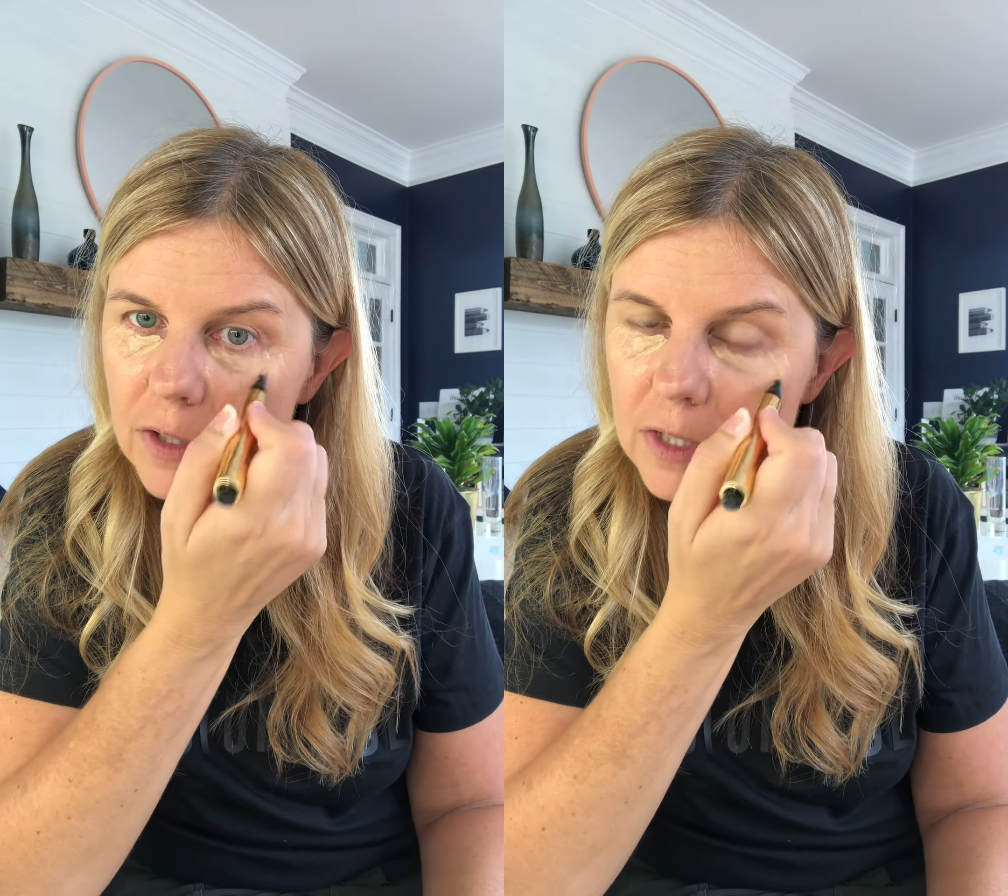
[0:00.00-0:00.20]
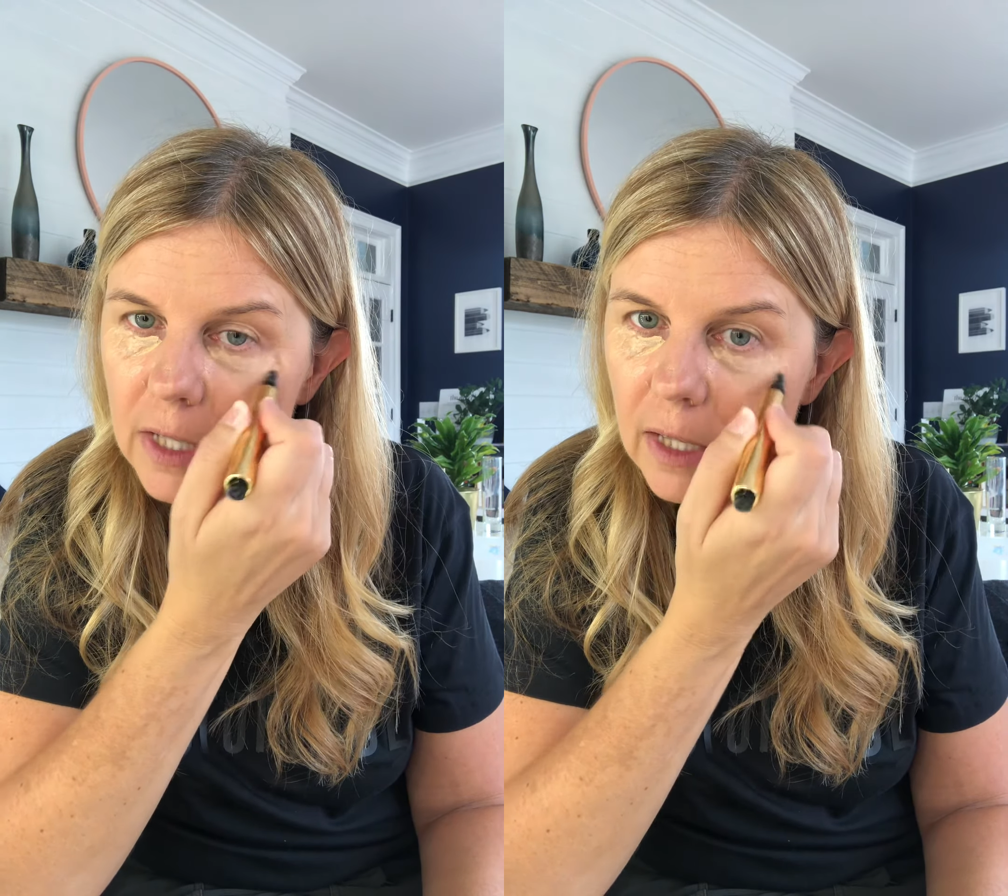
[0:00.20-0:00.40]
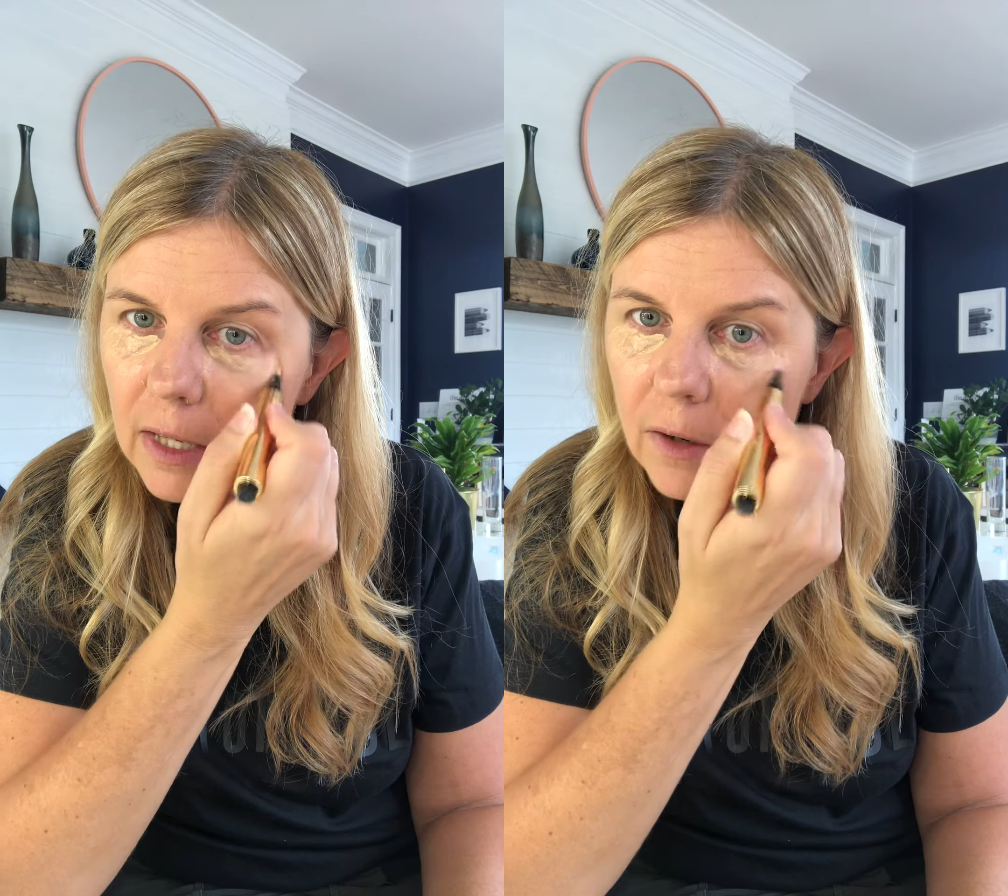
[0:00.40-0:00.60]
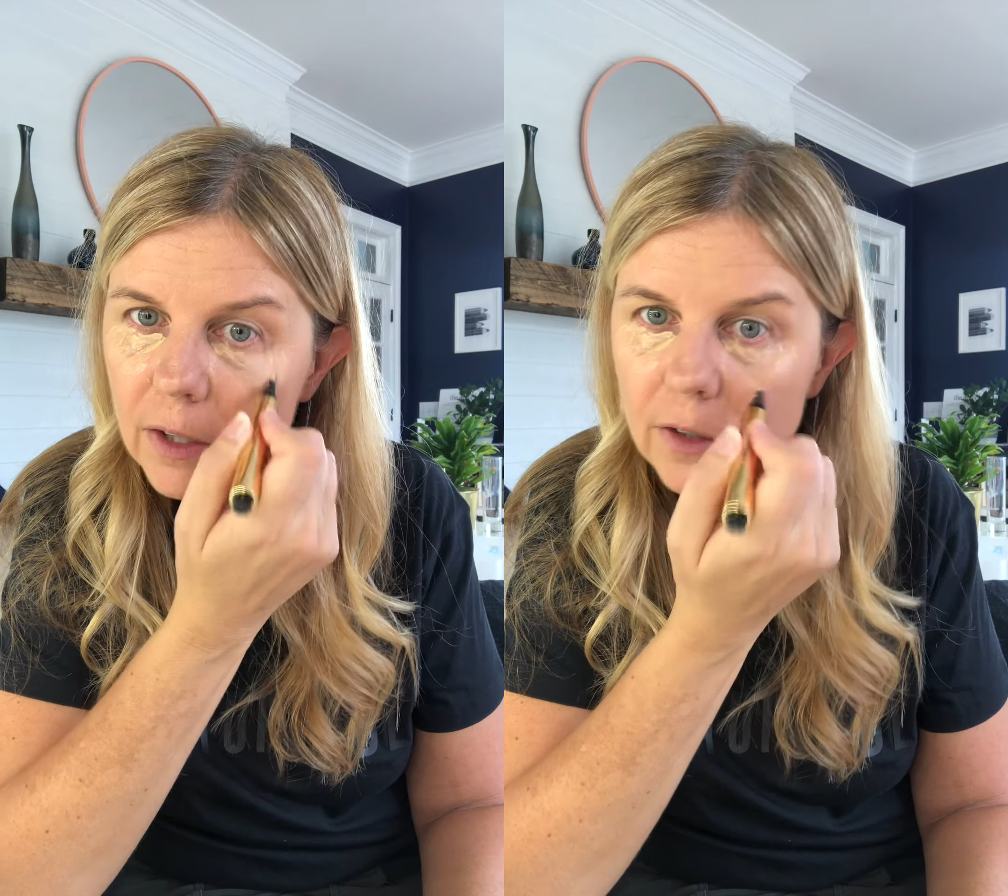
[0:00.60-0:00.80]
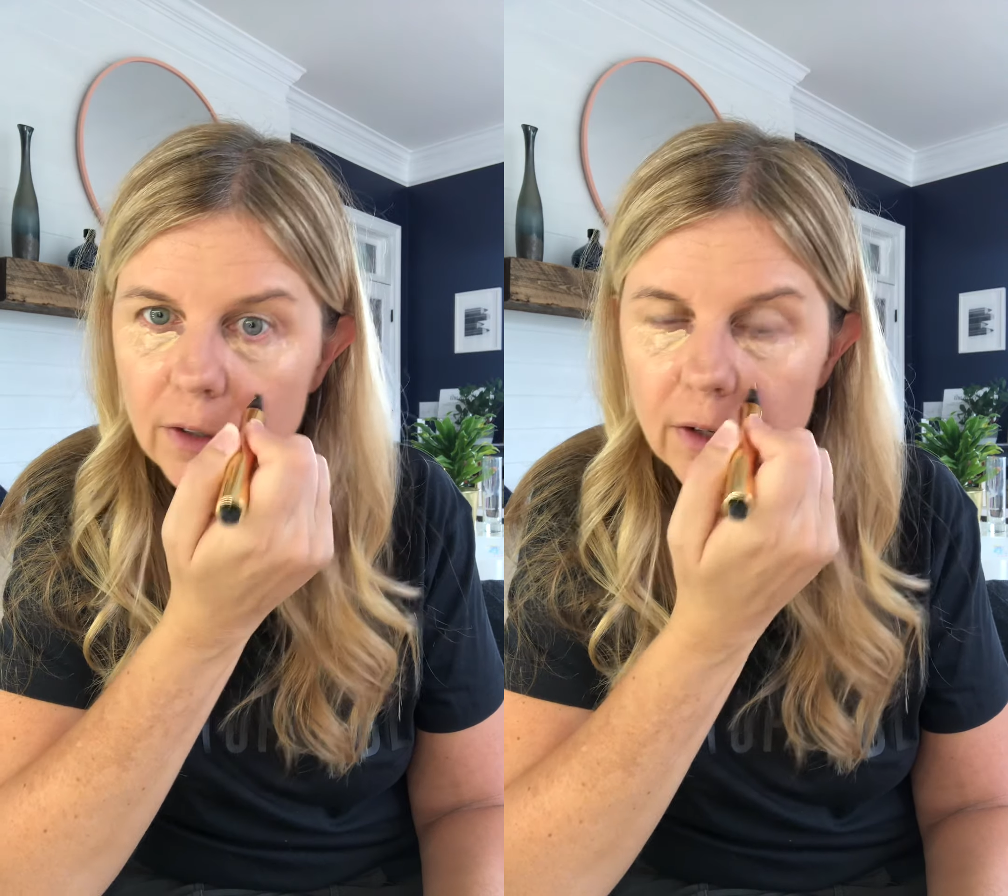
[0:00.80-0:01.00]
skin
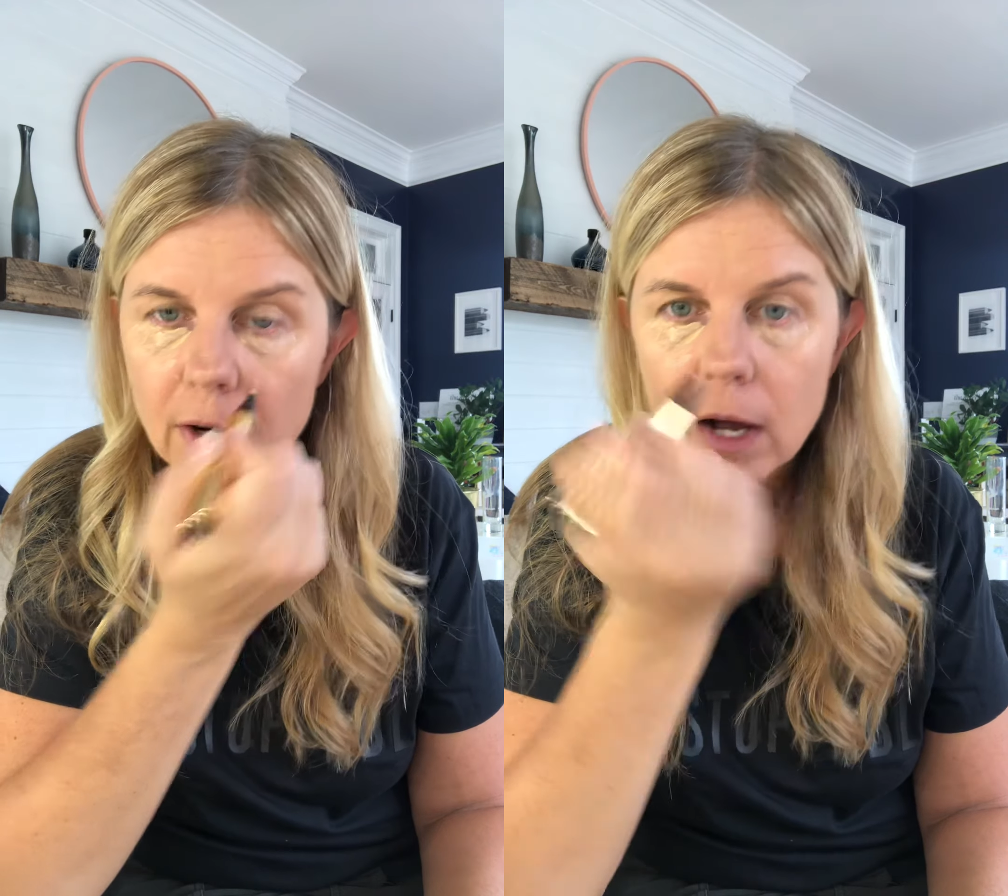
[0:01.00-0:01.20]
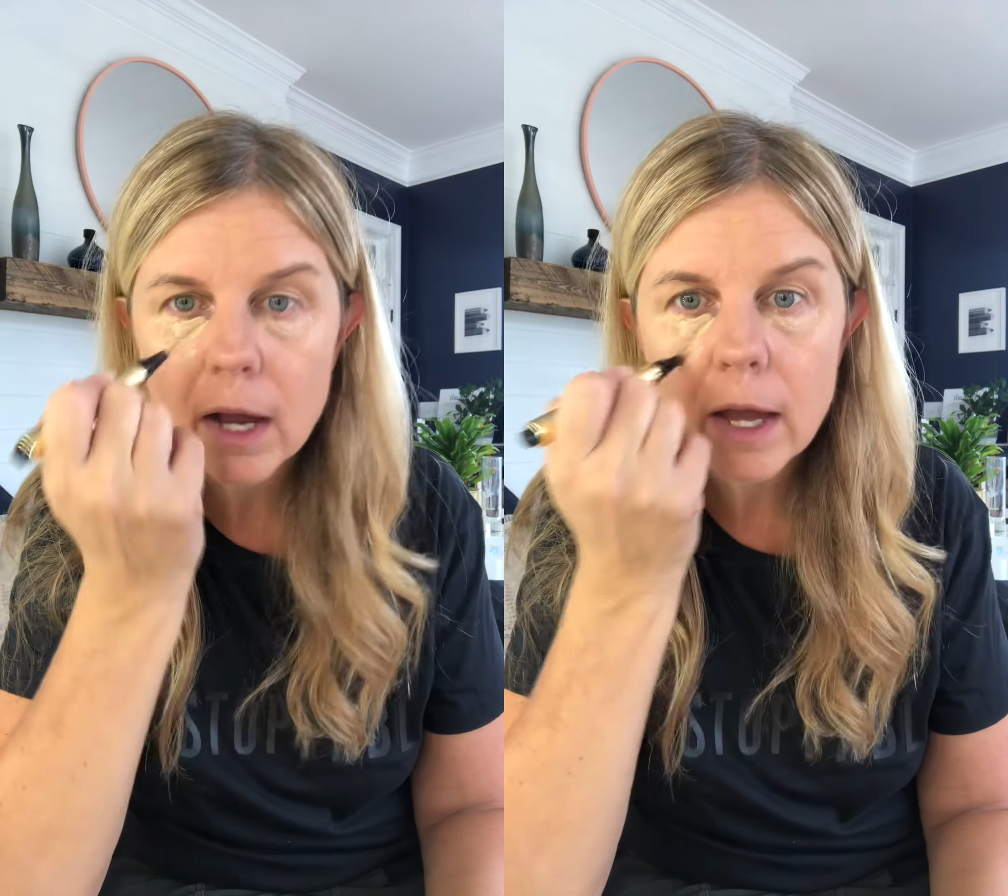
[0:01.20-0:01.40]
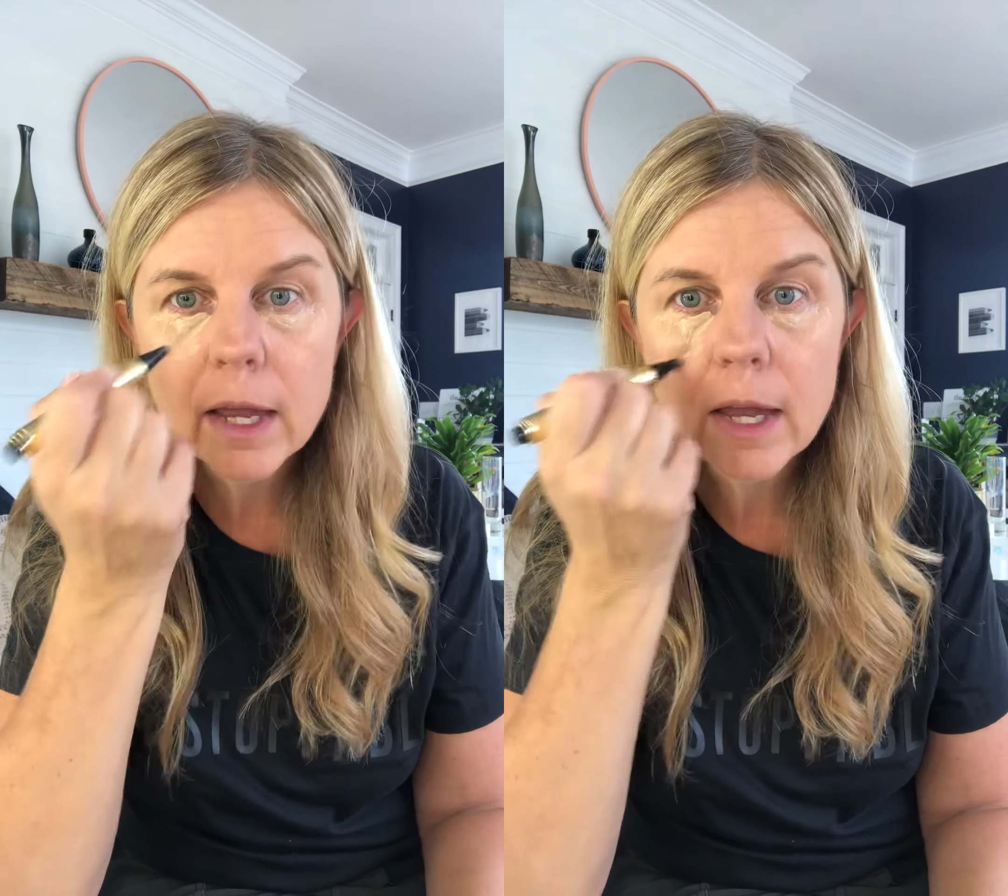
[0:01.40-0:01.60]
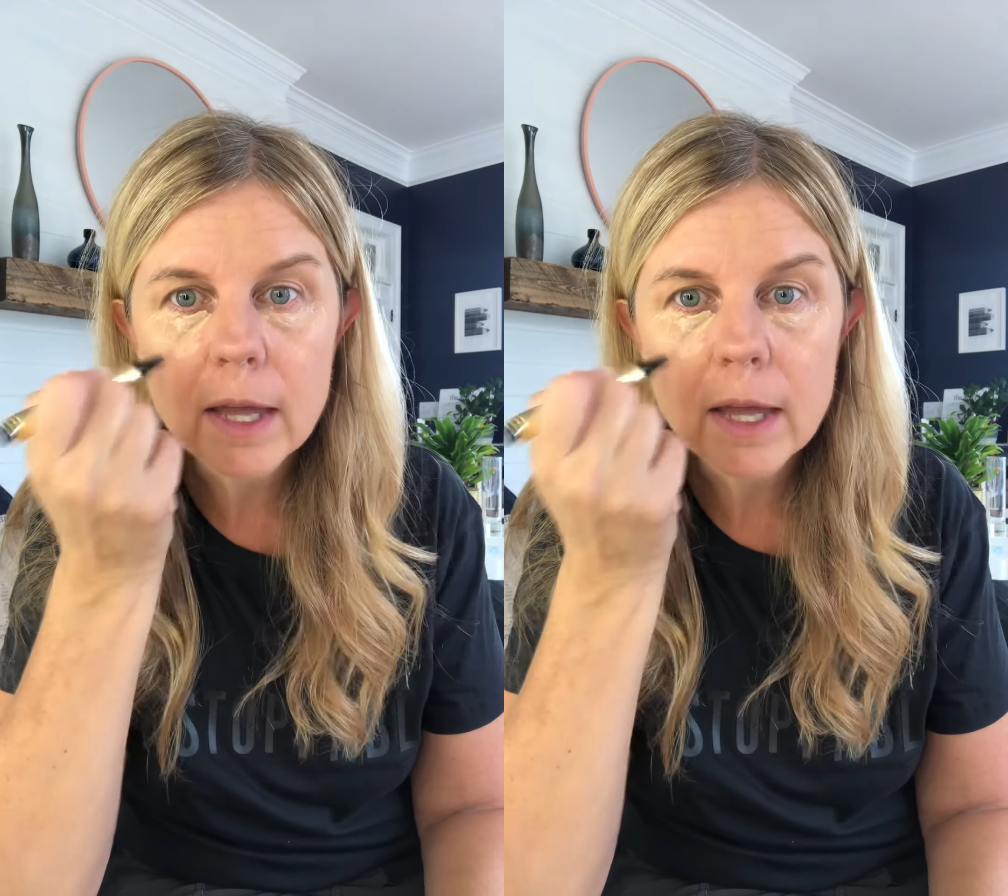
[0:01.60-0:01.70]
under your eye,